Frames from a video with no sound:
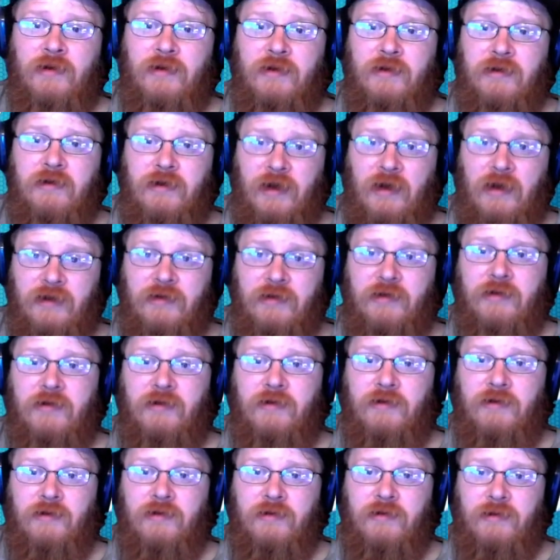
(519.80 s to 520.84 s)
doesn't
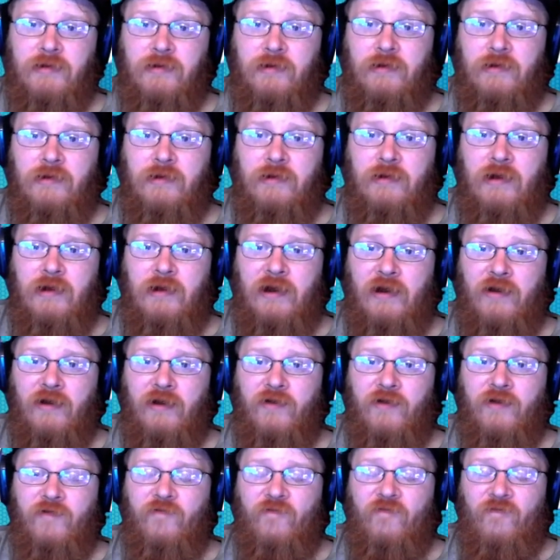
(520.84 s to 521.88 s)
learn how you
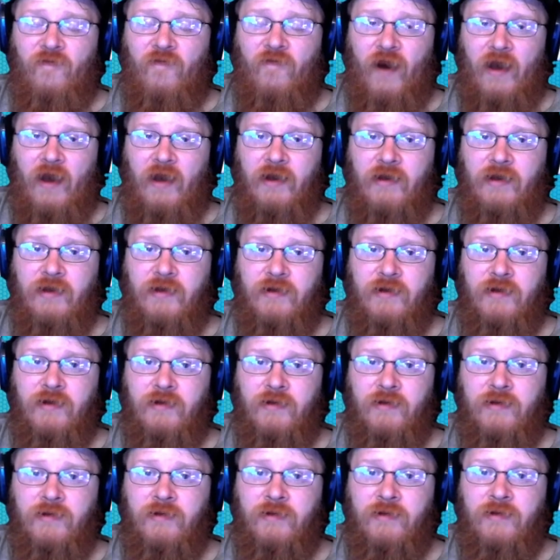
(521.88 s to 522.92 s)
fight,
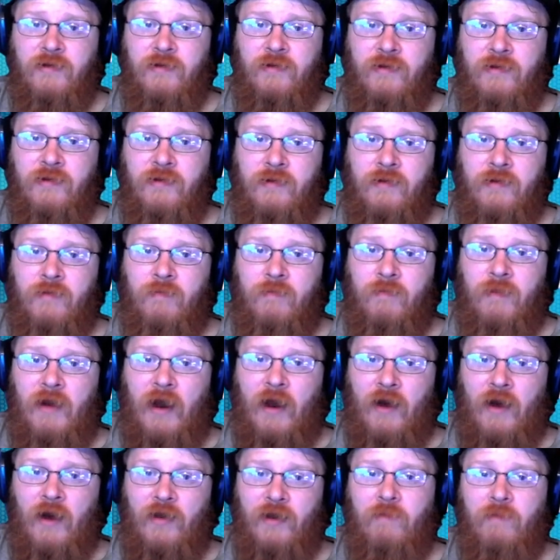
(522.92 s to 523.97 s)
how
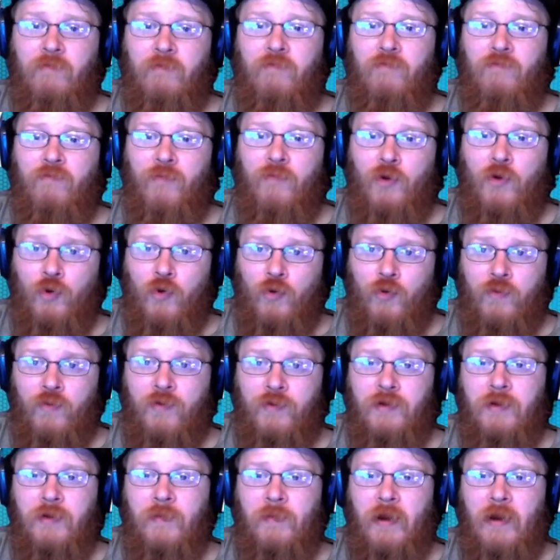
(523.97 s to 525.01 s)
they move
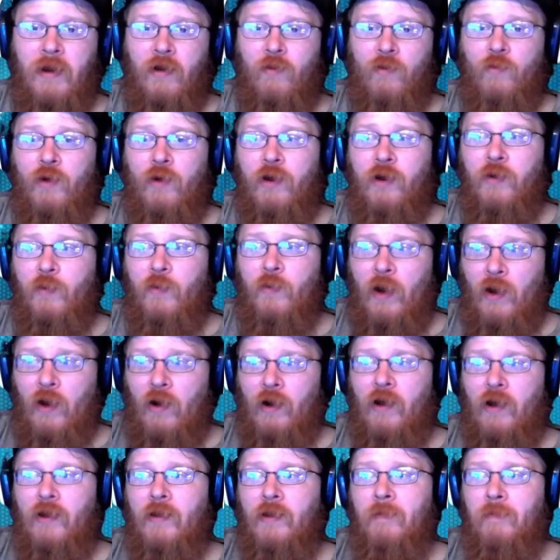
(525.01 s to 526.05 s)
depending on where you are
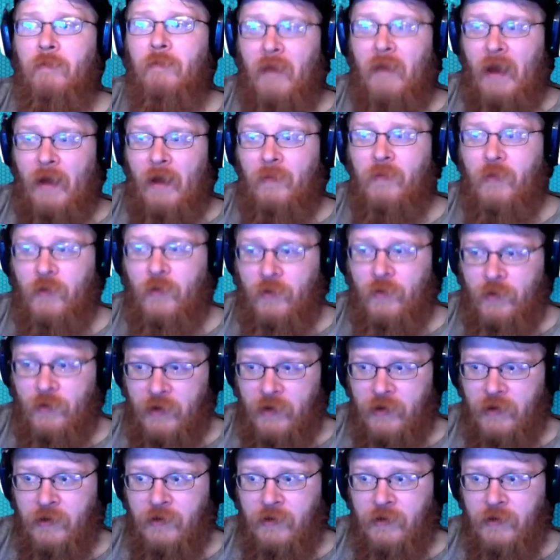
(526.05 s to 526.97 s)
on the map currently.